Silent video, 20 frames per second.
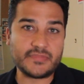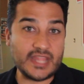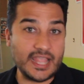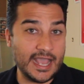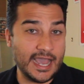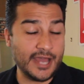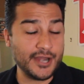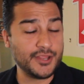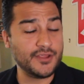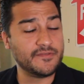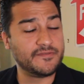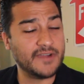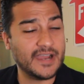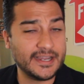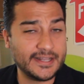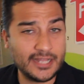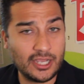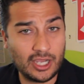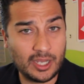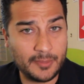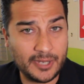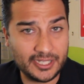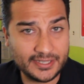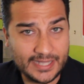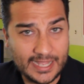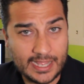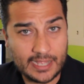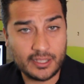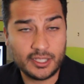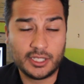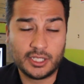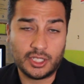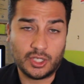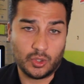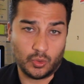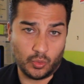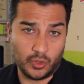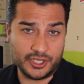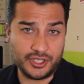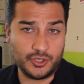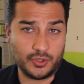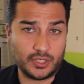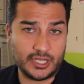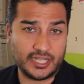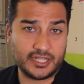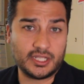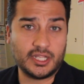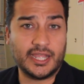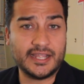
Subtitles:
How do you find out about that? When you get